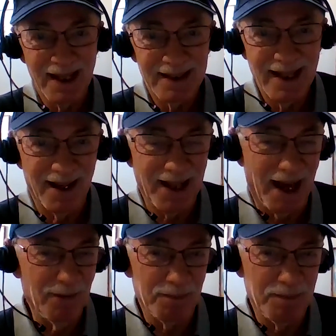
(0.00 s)
Now,
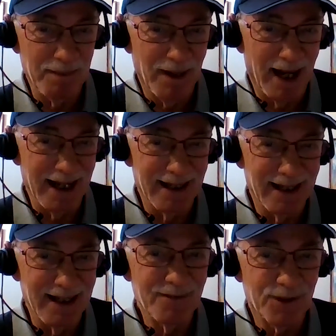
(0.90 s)
that would be my
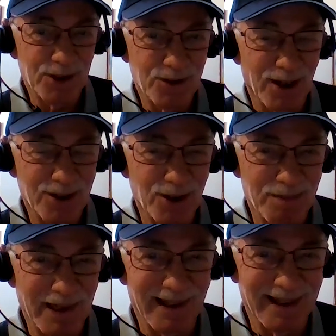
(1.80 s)
infrastructure
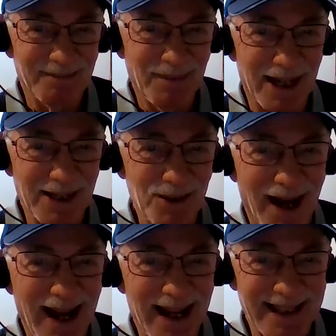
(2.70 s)
bill, my new
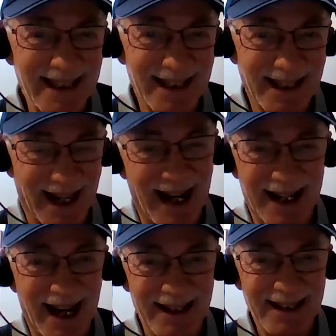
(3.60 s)
idea that I
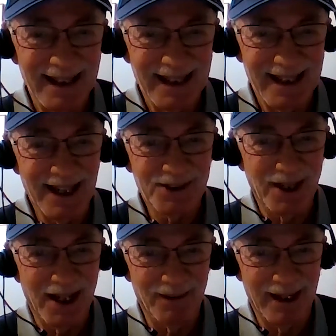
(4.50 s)
got
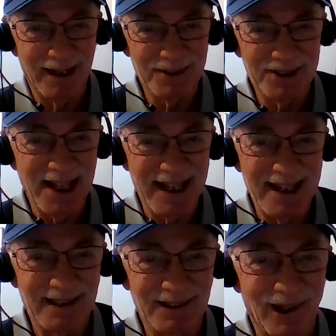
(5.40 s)
yesterday while I was
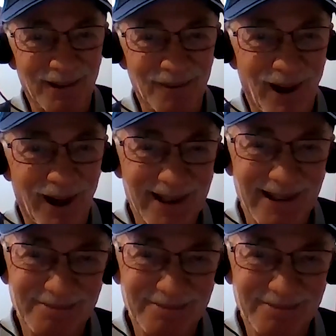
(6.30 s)
taking a long walk.